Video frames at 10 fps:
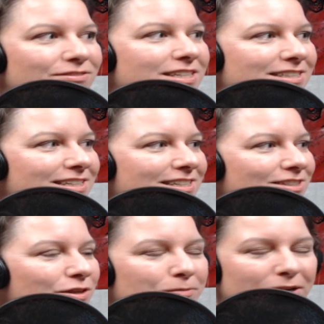of listening
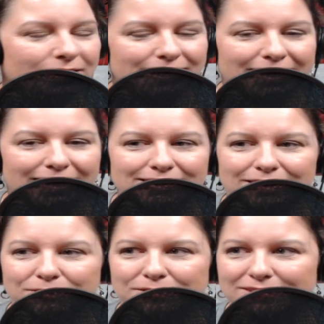to the podcast.
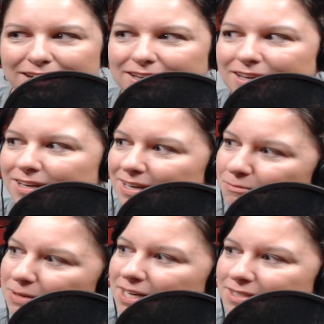I was like,
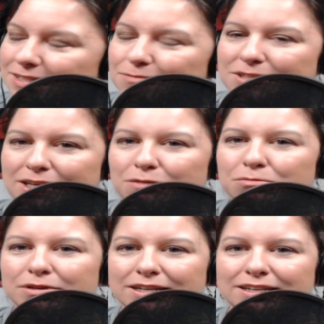man, he seems like a
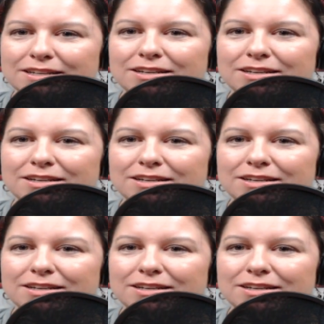pretty